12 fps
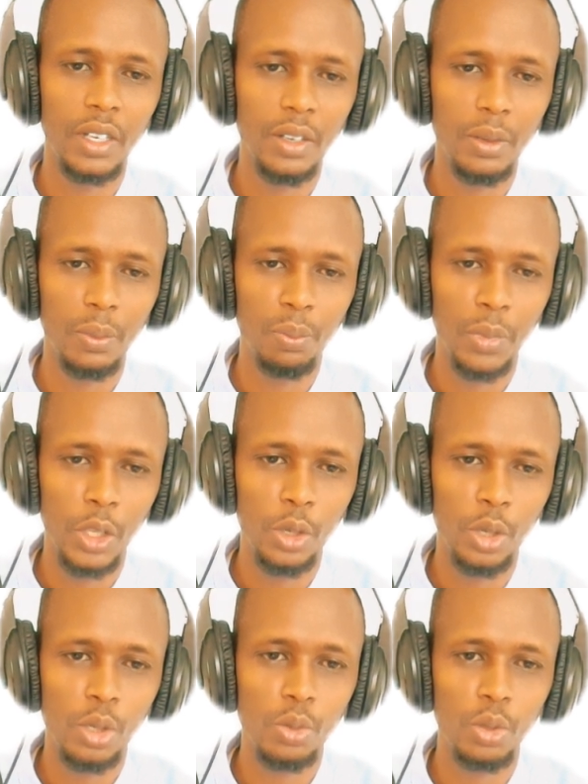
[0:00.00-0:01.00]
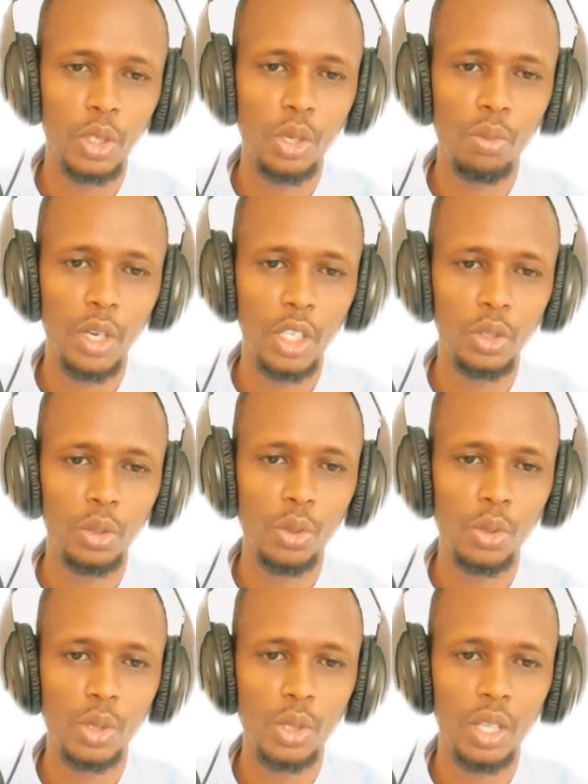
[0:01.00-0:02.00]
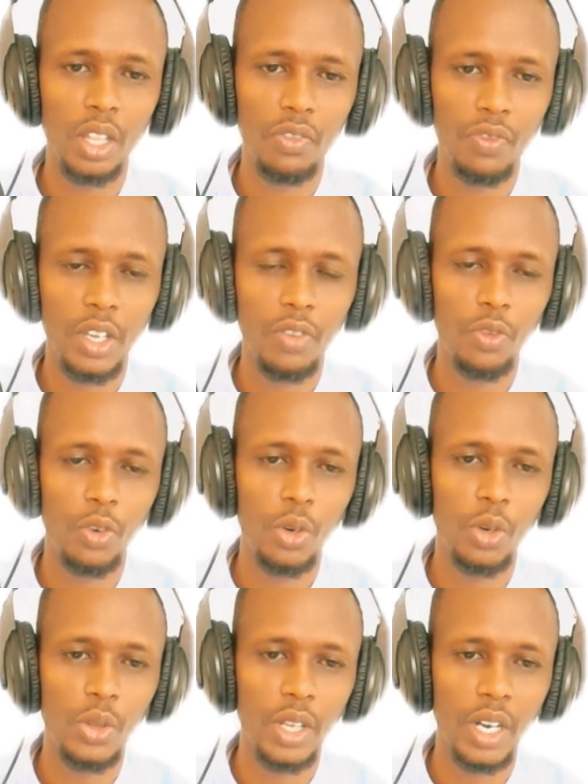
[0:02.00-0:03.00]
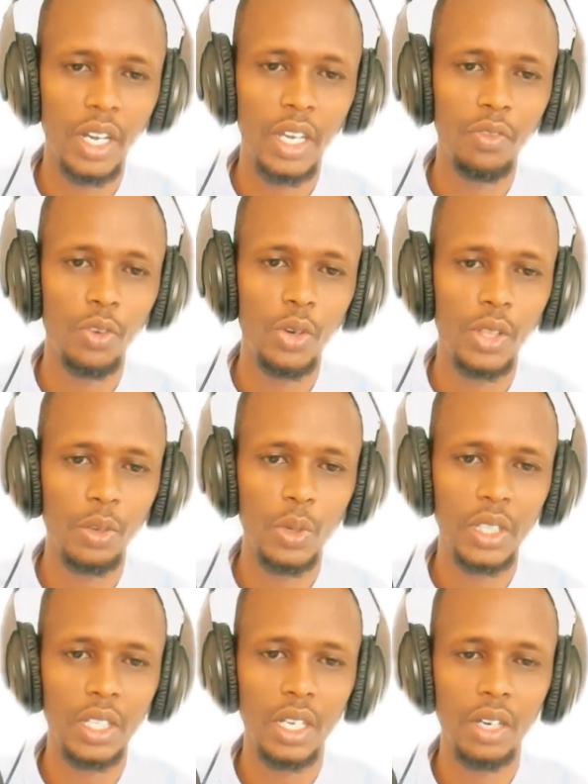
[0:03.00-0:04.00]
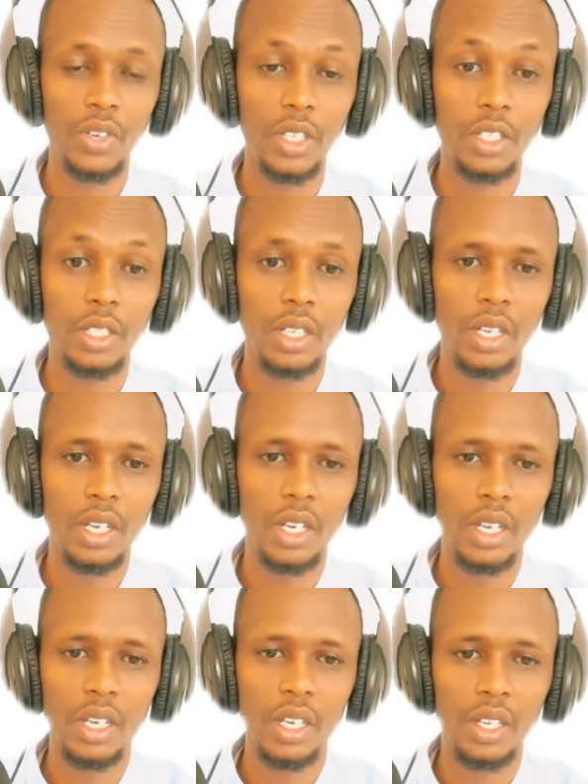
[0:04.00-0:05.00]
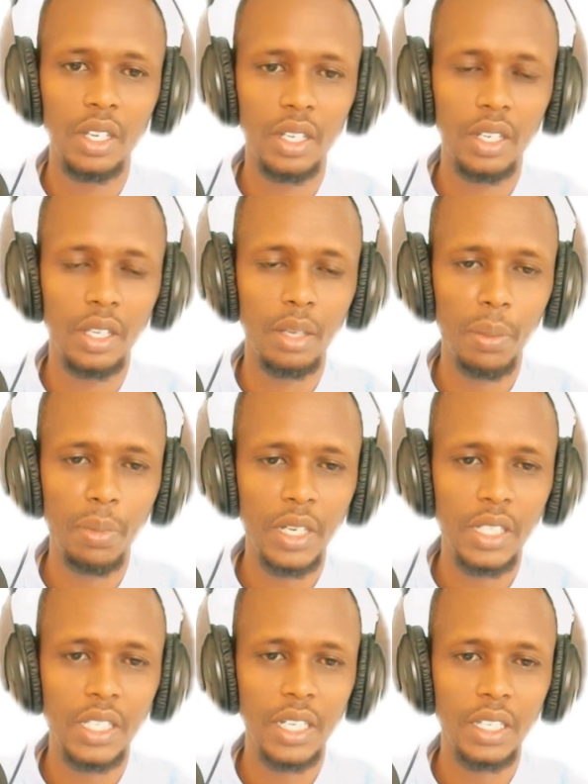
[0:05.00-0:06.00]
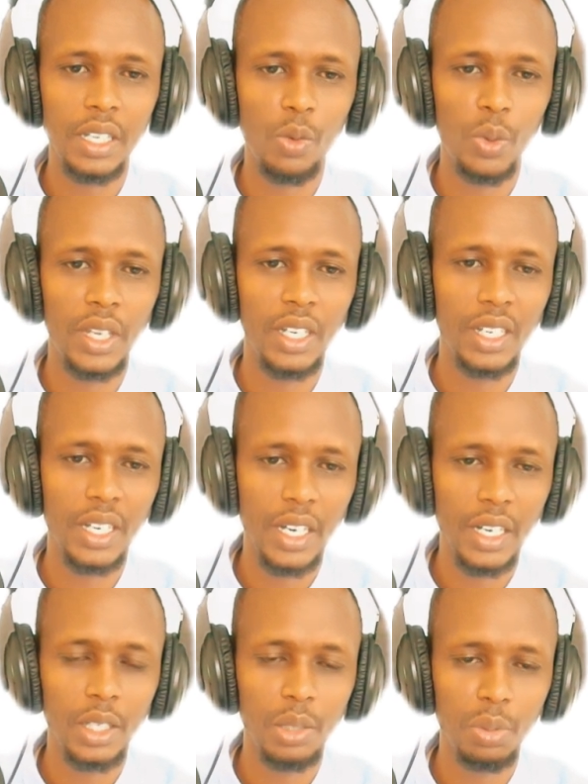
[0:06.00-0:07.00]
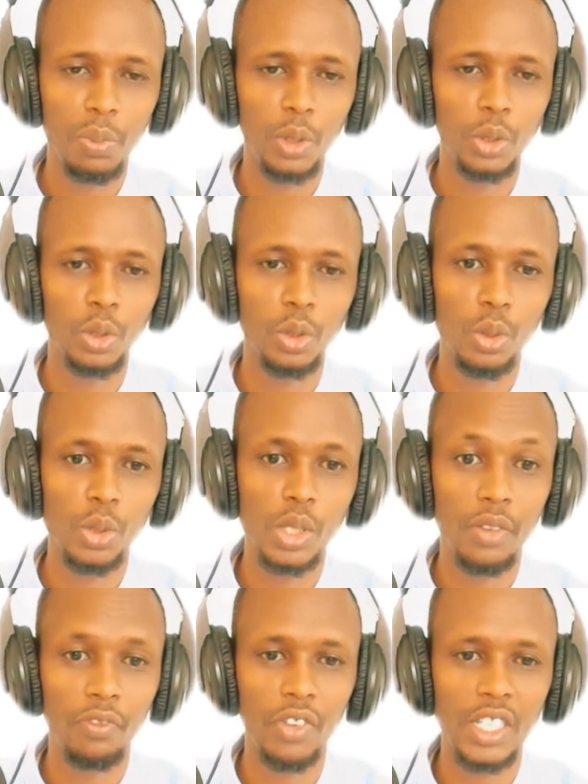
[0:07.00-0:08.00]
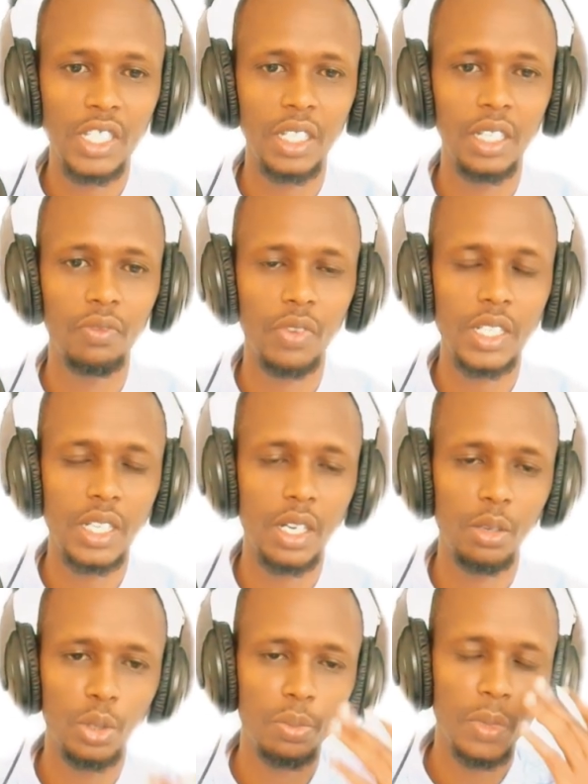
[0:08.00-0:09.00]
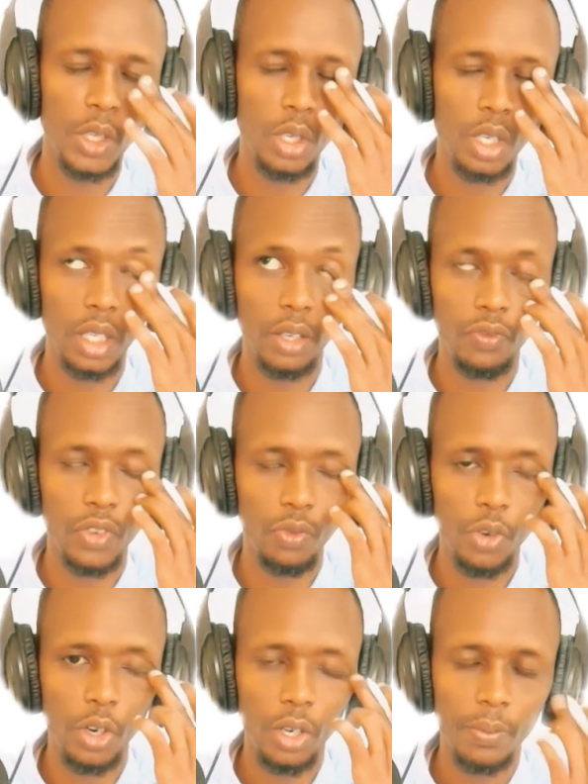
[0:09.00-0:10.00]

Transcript: methods we normally use: the FIFO, the LIFO, and the weighted average. In the public sector, we encourage people to use the first in, first out method, the FIFO.